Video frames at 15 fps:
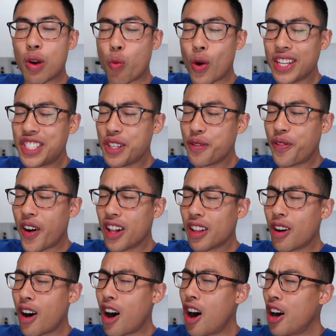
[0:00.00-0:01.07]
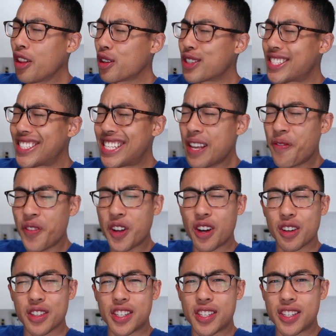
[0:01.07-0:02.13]
And once you follow all those
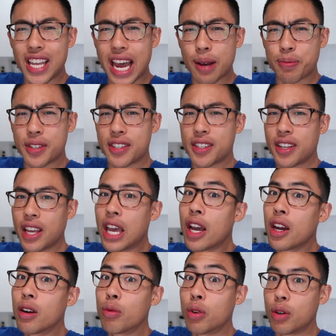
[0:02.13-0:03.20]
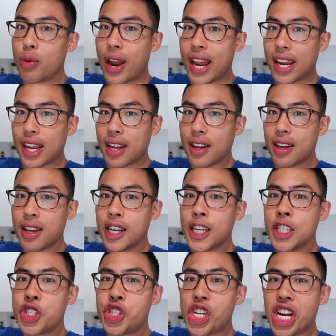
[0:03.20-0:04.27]
difficult steps, we're ready.
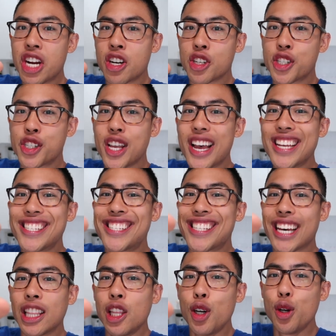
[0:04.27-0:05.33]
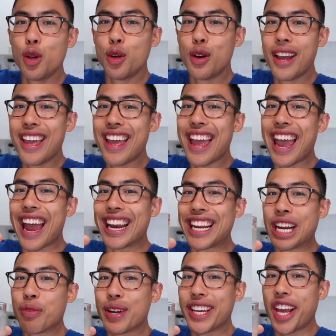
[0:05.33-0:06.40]
Cheers, salut. And
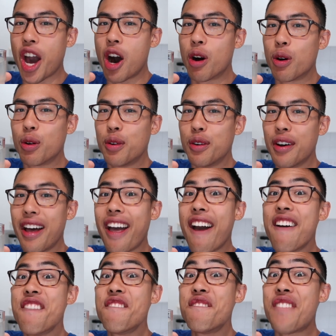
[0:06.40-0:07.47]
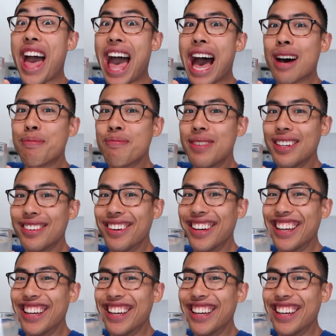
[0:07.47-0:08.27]
here we go, bam.